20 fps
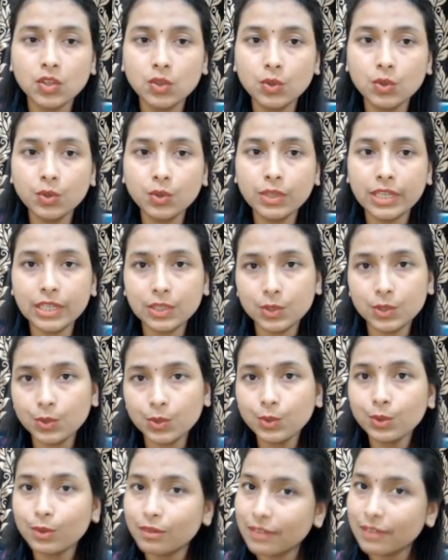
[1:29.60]
you need
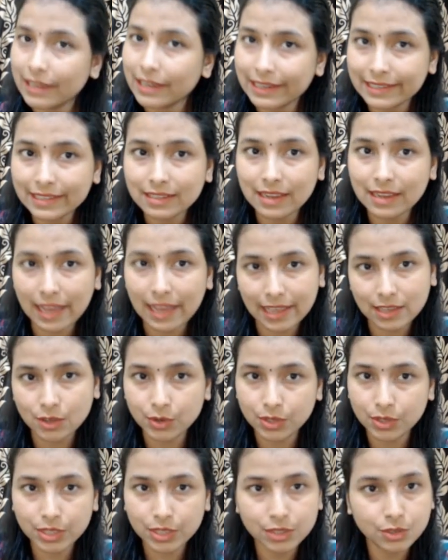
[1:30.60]
to edit, like
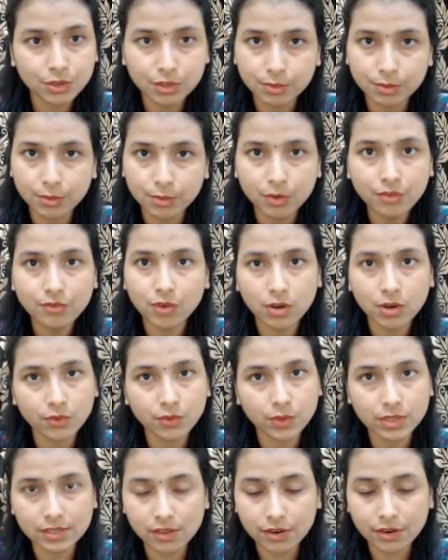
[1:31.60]
you need to remove what
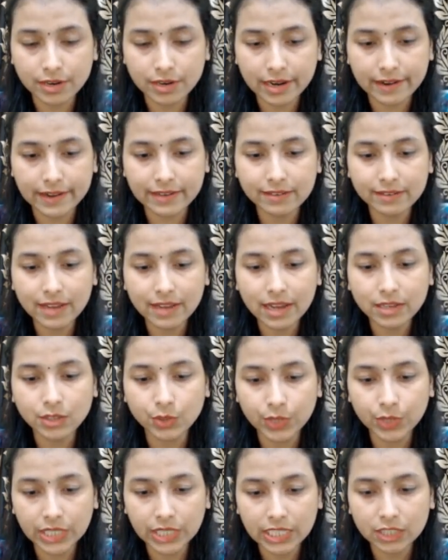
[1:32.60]
was your directory
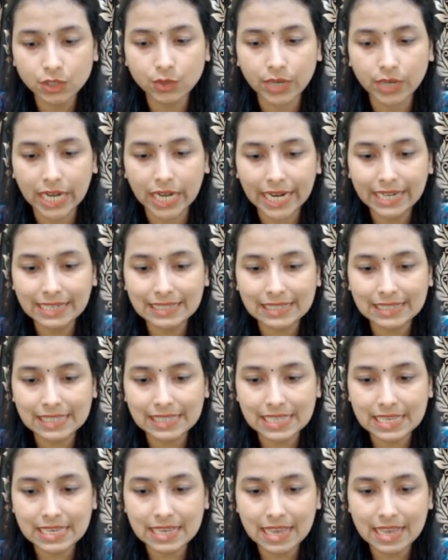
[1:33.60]
and you need to write
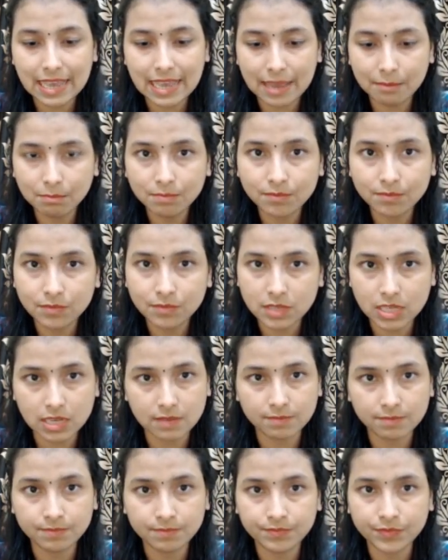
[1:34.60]

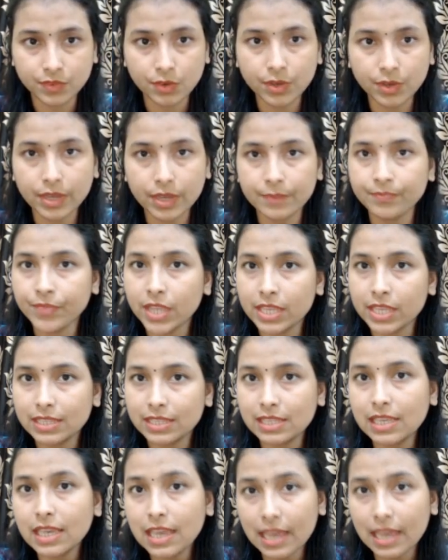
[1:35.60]
cmd. Okay,
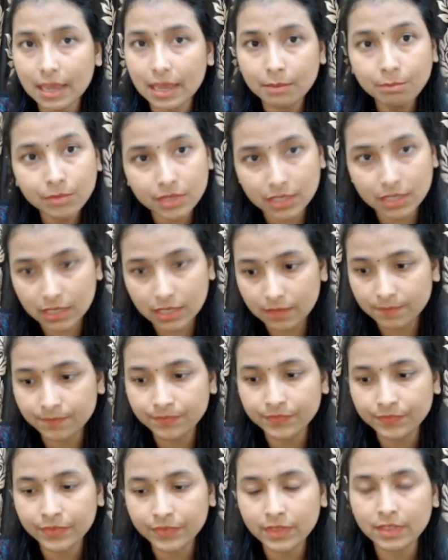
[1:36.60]
cmd.
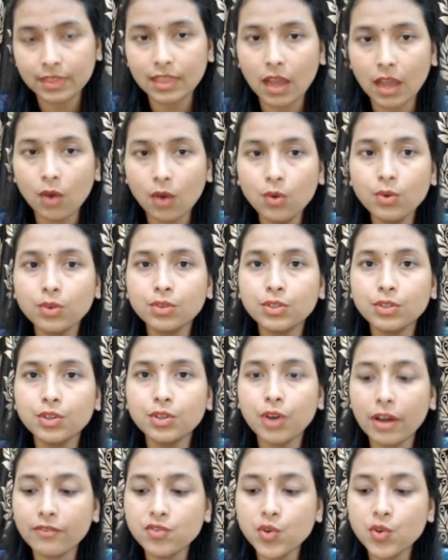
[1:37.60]
Now
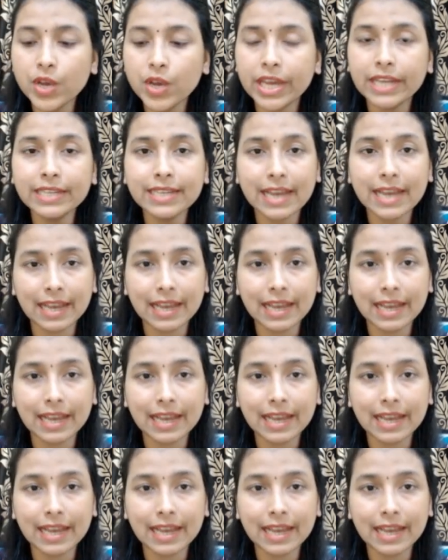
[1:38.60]
you have to hit